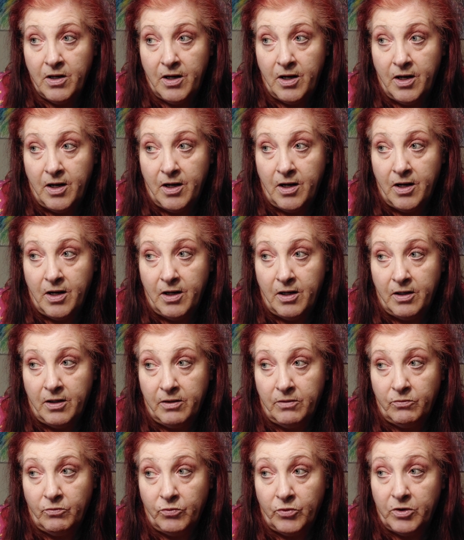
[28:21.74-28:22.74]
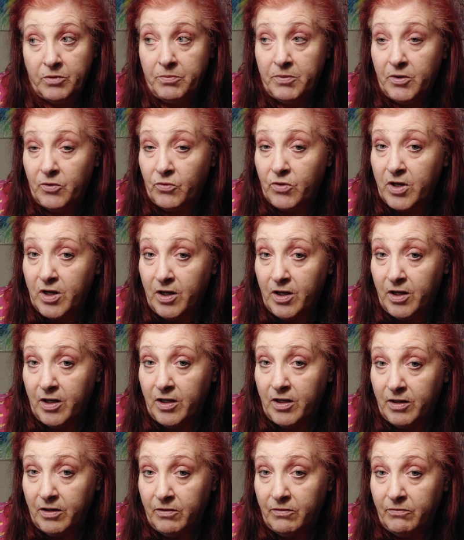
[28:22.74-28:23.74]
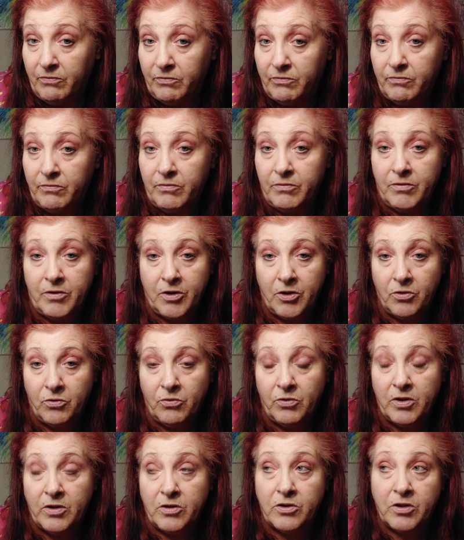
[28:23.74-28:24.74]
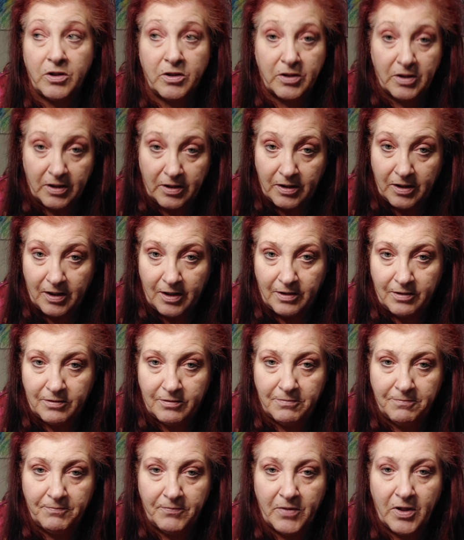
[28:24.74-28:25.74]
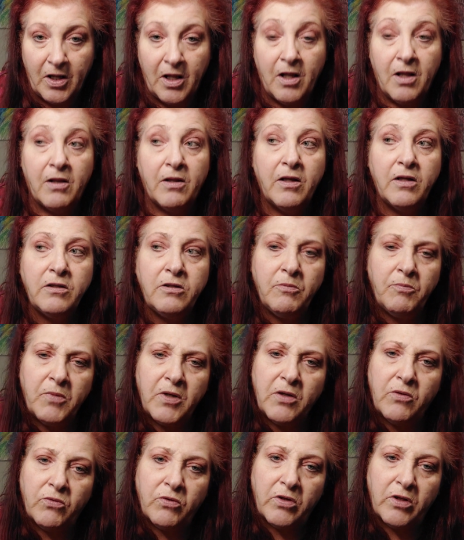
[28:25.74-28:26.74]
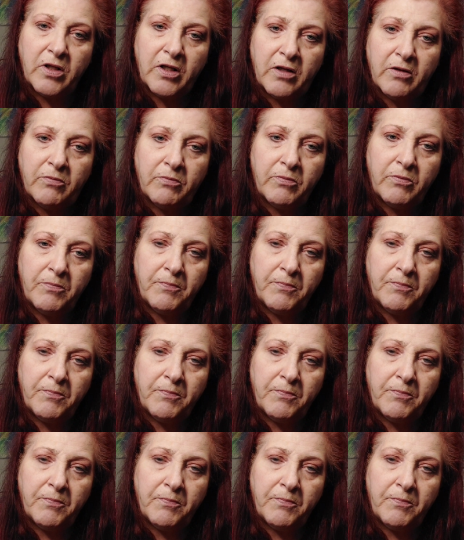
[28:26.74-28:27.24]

And would it be okay if you? And she said yes. That's a big relief.